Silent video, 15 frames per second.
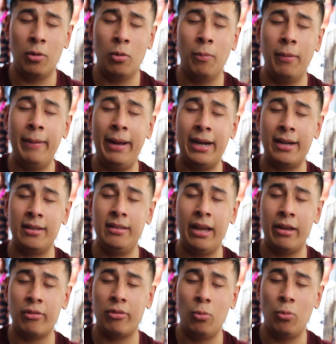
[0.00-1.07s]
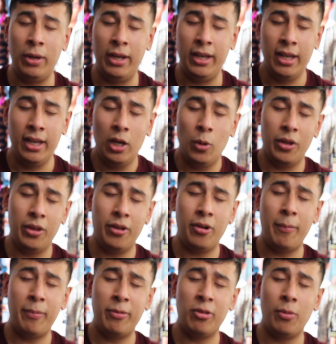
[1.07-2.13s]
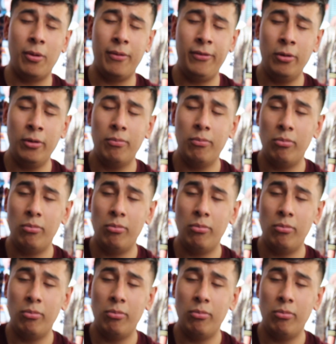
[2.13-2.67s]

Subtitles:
We'll be back next week with another episode review.